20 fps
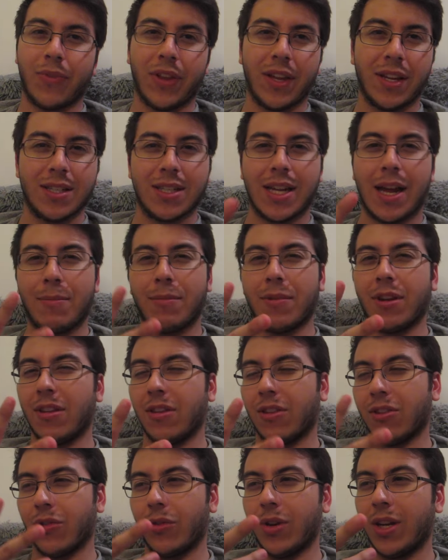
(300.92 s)
things happen
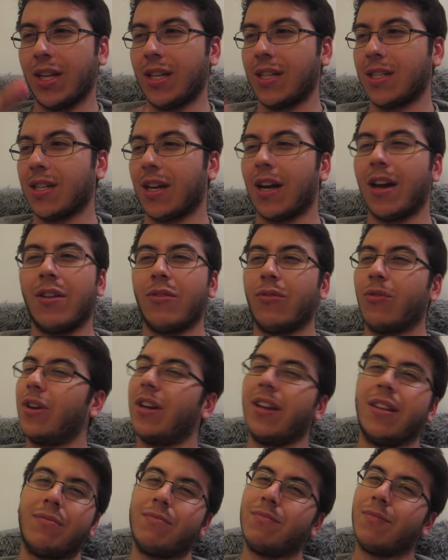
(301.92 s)
in threes. I
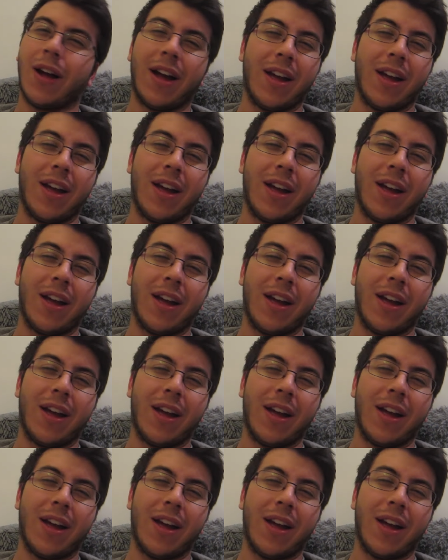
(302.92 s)
really,